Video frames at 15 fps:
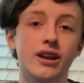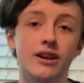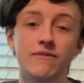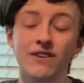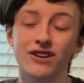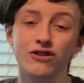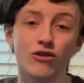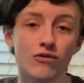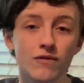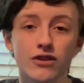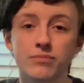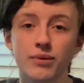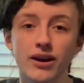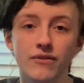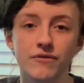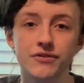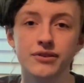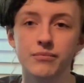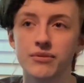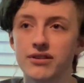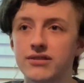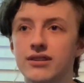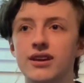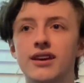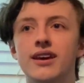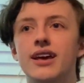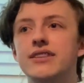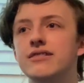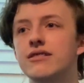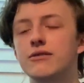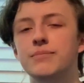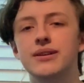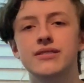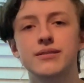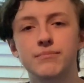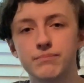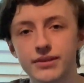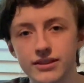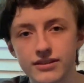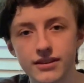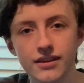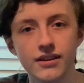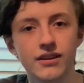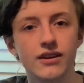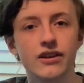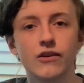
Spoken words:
And if I don't respond for some reason, it's either because I'm busy